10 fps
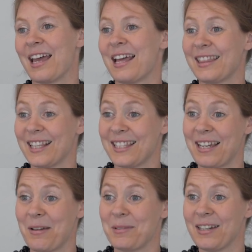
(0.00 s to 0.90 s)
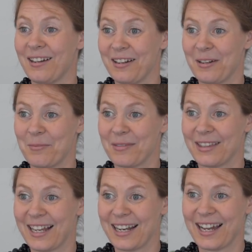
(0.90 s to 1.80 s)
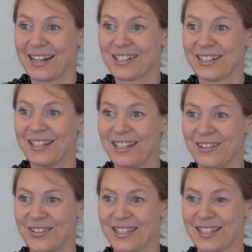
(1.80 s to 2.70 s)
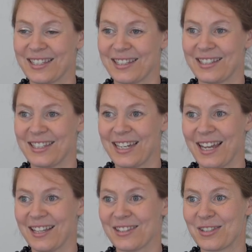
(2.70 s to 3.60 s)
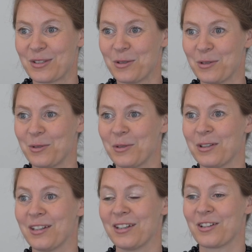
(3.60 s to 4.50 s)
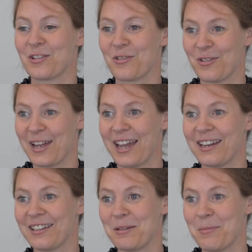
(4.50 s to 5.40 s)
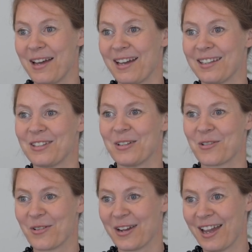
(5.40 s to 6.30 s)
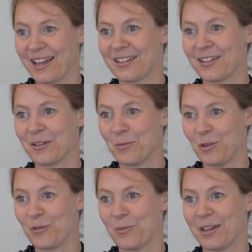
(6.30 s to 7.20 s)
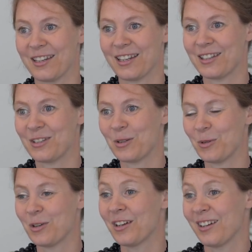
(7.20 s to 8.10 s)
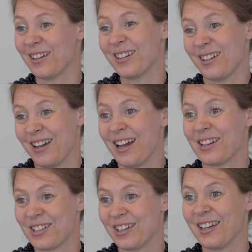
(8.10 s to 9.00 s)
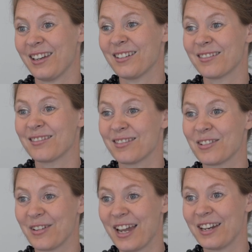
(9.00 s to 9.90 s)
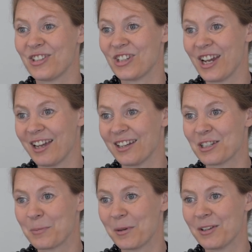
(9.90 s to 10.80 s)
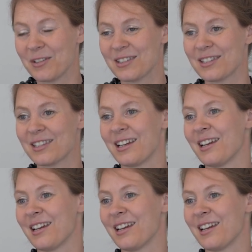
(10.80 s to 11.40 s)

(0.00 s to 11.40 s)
At the same time, that actually gives us a chance to create a demand, to create a movement, and to actually create a change, because